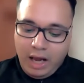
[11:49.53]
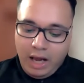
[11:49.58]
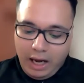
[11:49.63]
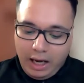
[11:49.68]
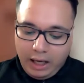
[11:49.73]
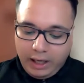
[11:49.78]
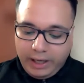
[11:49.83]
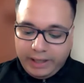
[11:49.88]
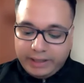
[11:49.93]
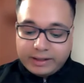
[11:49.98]

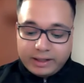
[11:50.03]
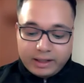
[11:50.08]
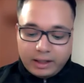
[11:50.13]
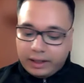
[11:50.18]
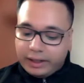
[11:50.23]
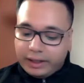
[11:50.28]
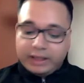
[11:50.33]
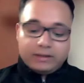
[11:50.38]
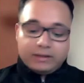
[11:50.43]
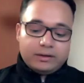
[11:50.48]
And then
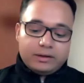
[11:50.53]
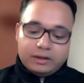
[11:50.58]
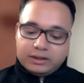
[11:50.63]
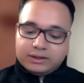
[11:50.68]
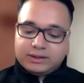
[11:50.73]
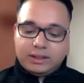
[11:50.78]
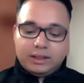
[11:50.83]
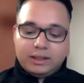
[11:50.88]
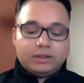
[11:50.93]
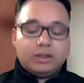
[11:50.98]
again,
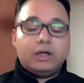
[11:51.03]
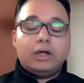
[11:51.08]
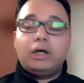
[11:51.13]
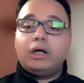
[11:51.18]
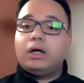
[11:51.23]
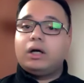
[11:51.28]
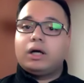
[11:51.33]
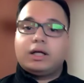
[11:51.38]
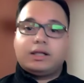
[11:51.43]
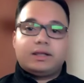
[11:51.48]
there's
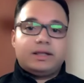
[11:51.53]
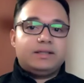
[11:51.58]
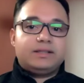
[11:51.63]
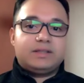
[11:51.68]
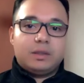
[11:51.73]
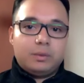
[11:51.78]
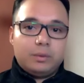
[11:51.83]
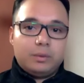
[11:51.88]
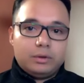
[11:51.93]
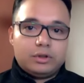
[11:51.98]
other things
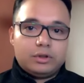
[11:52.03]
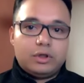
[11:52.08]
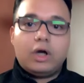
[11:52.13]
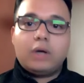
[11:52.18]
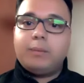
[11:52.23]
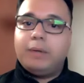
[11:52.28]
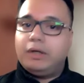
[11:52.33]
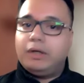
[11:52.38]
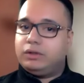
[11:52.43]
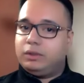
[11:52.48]
that we'll talk
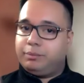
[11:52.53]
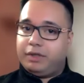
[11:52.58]
about,